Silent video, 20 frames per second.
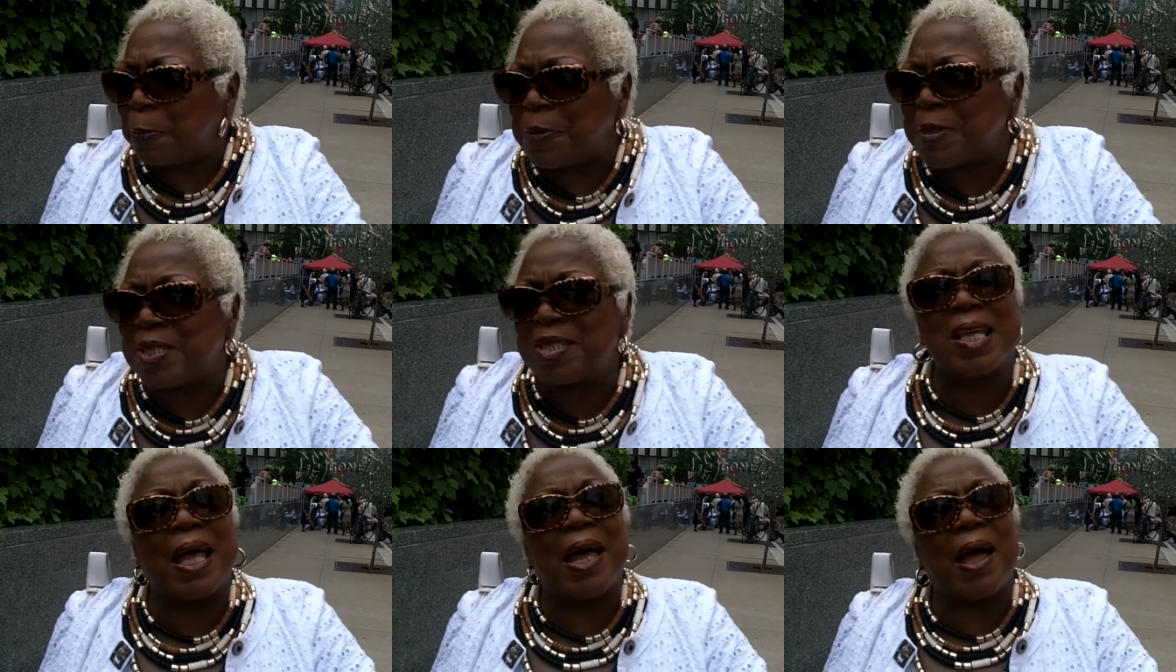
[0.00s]

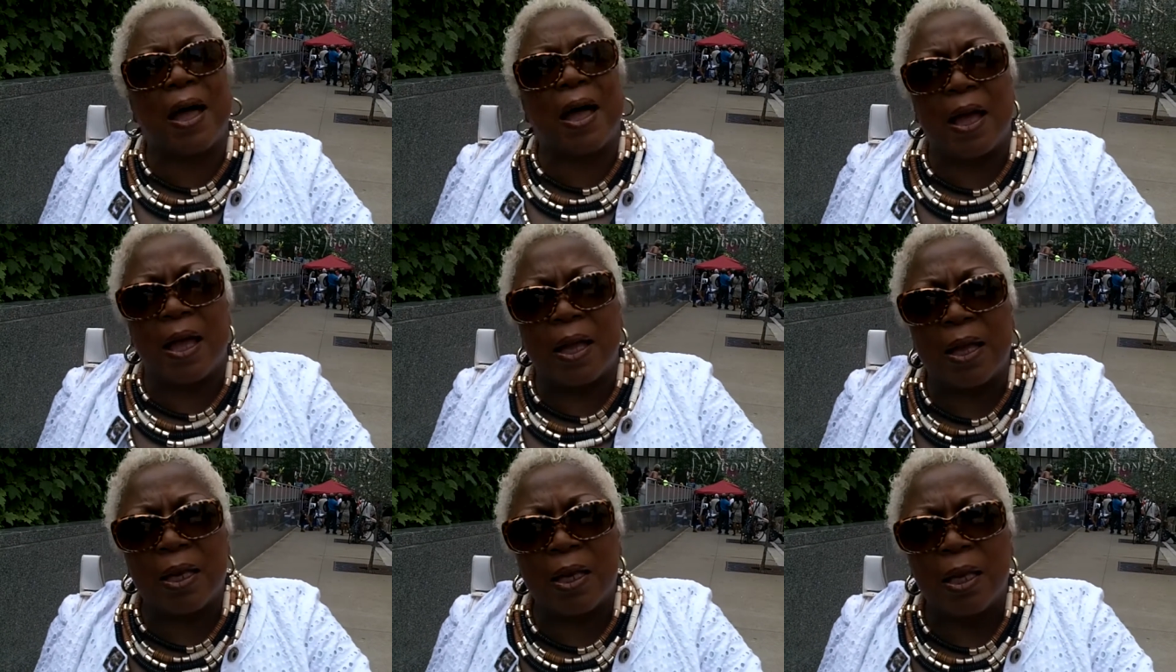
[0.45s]

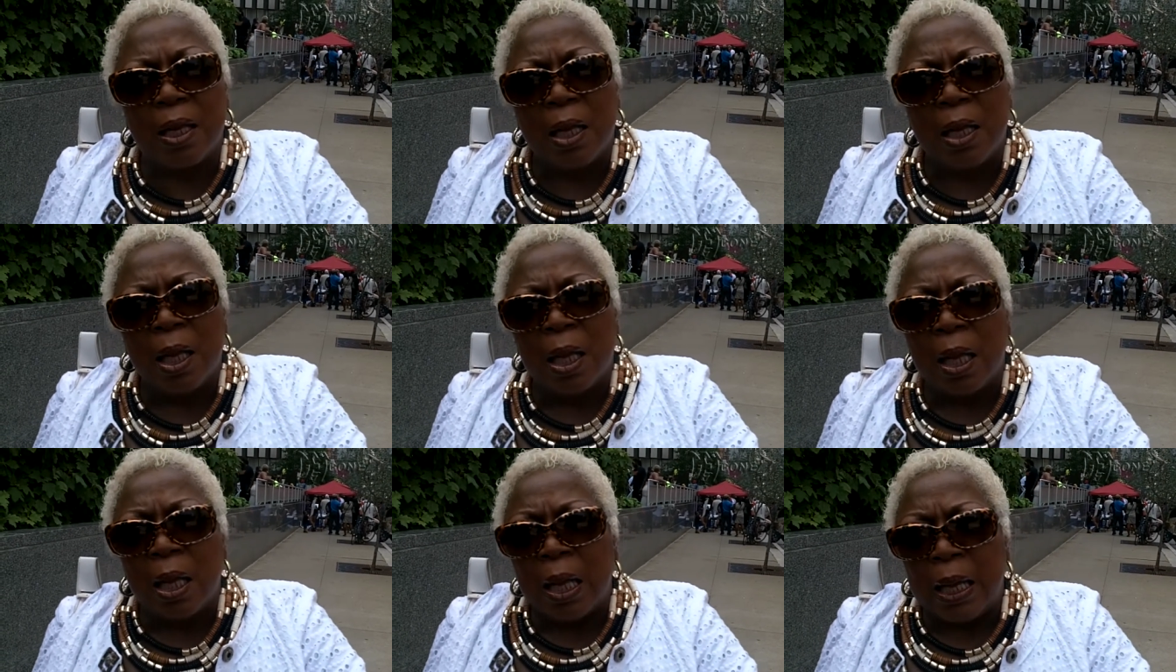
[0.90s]
aside,
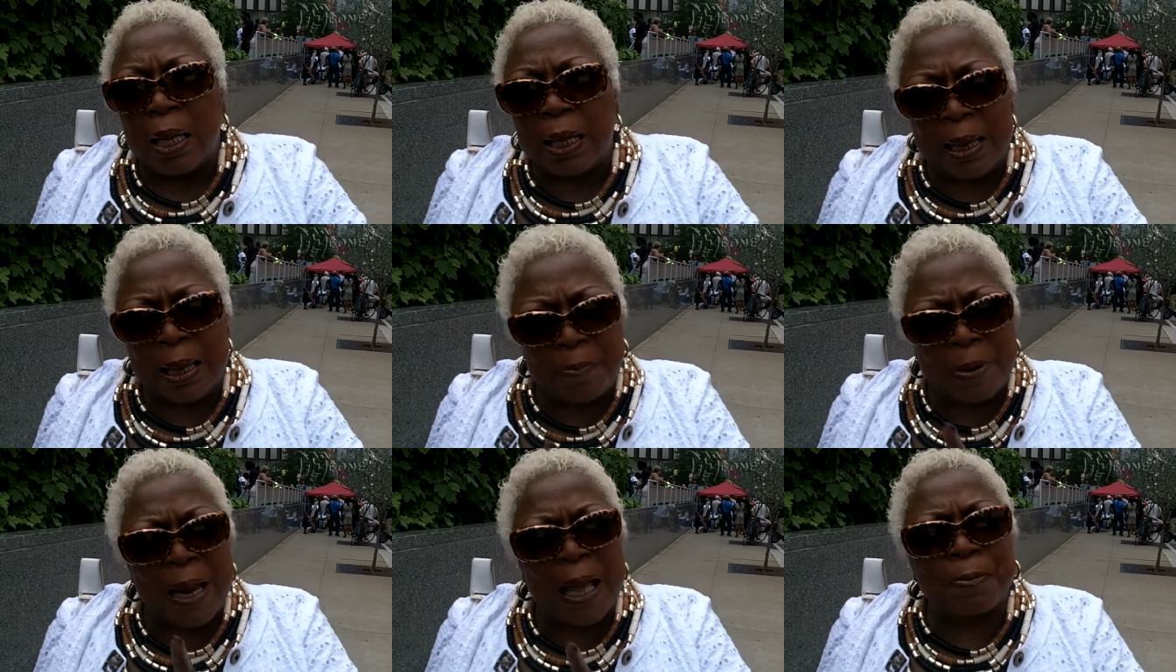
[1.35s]
and
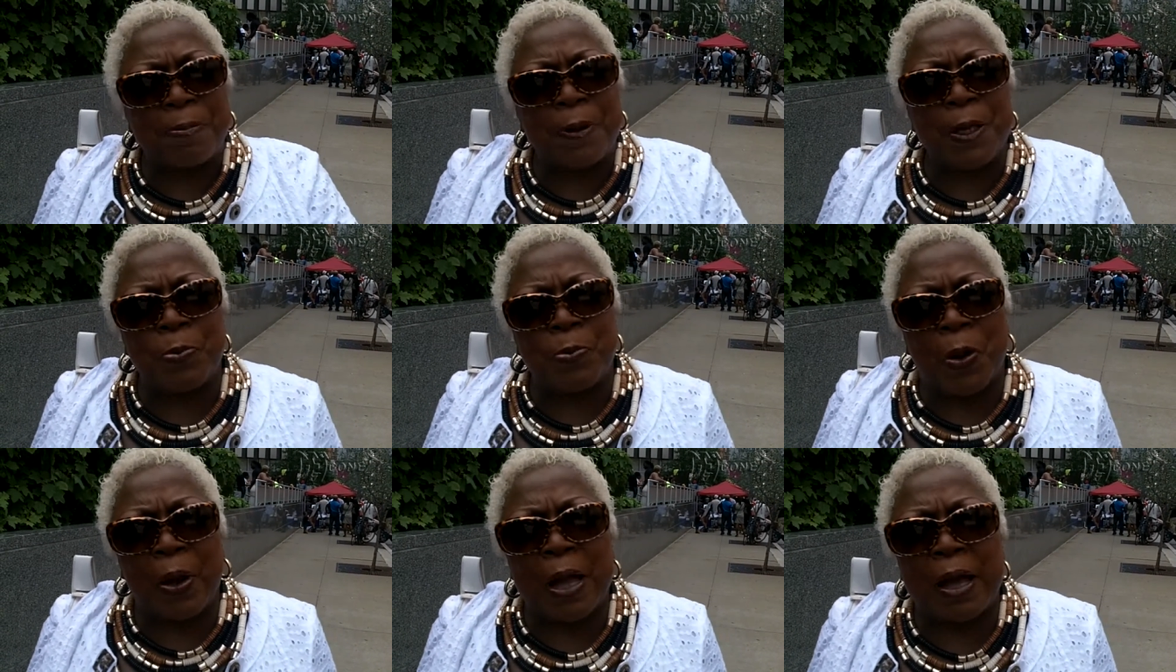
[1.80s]
let black
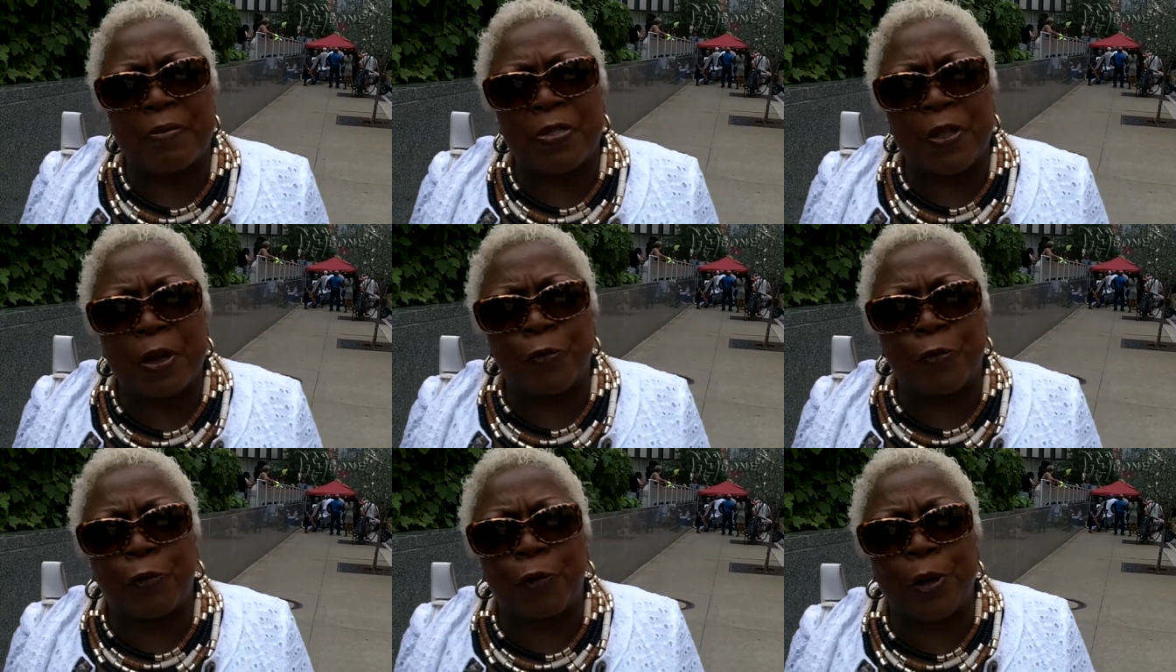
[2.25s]
people have
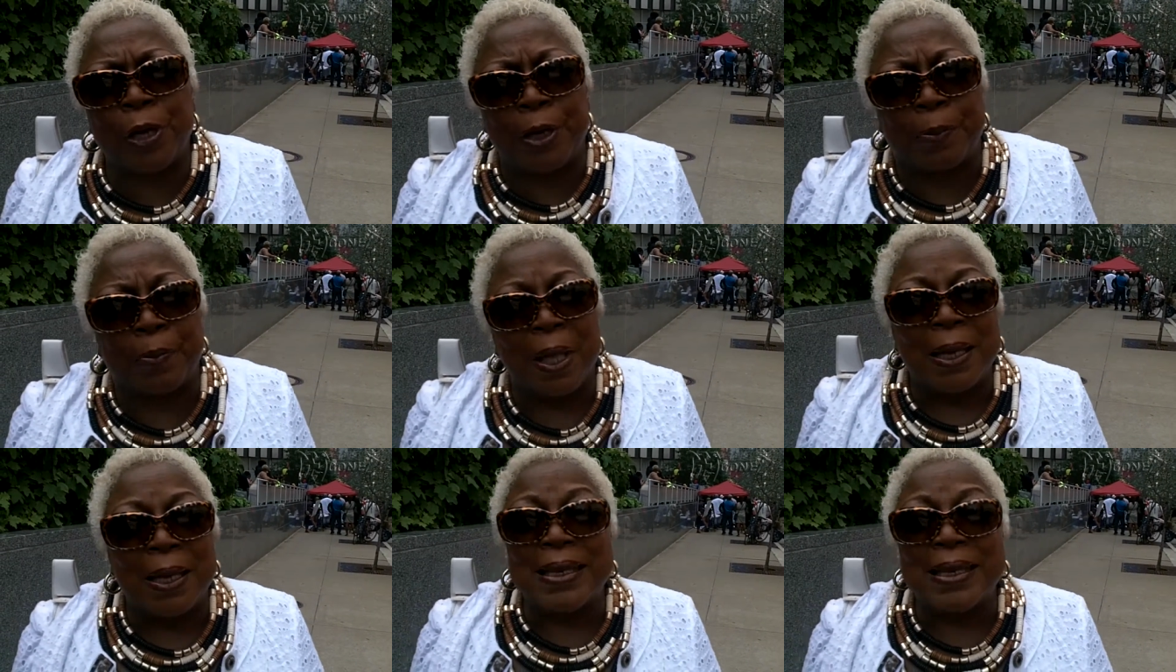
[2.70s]
their freedom.